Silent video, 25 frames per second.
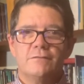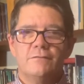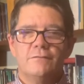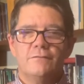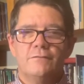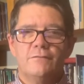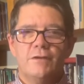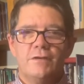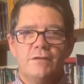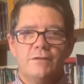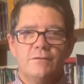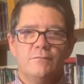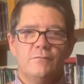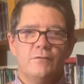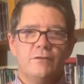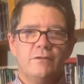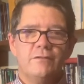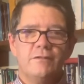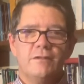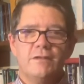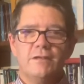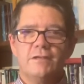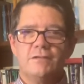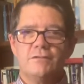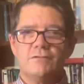Freedom, we
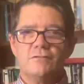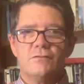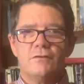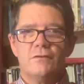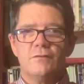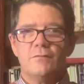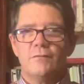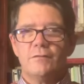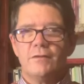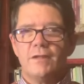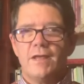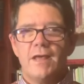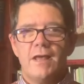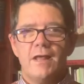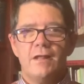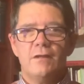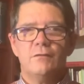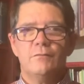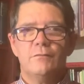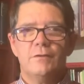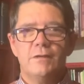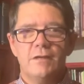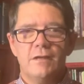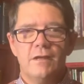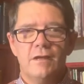think, is doing what the hell
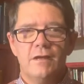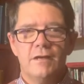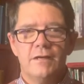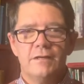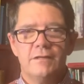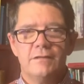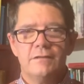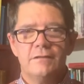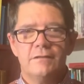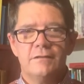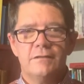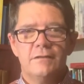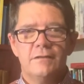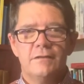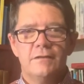we like.